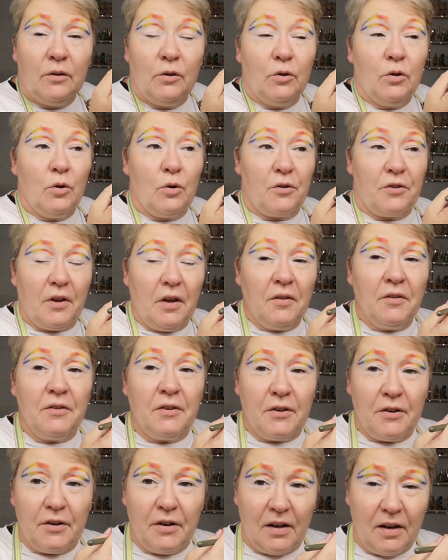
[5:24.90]
you know,
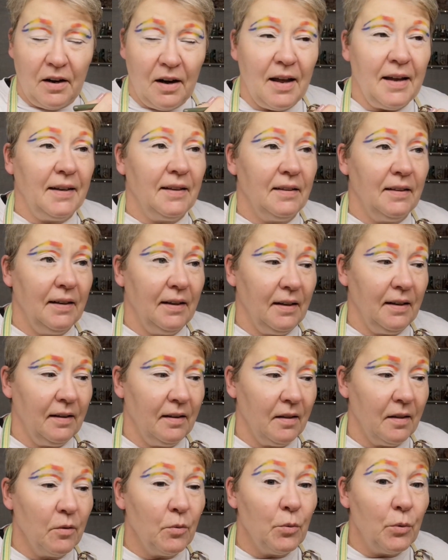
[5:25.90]
thunder and
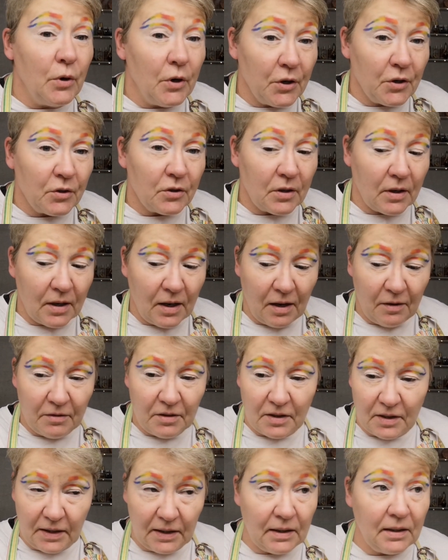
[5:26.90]
lightning, the worst I
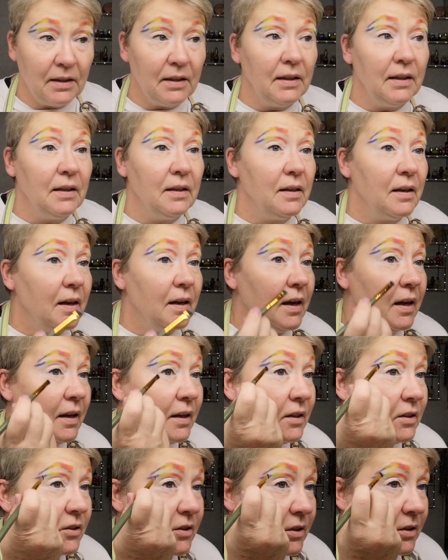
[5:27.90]
have seen in
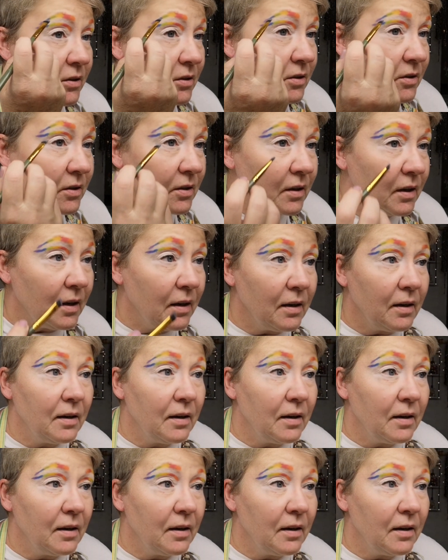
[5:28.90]
ages.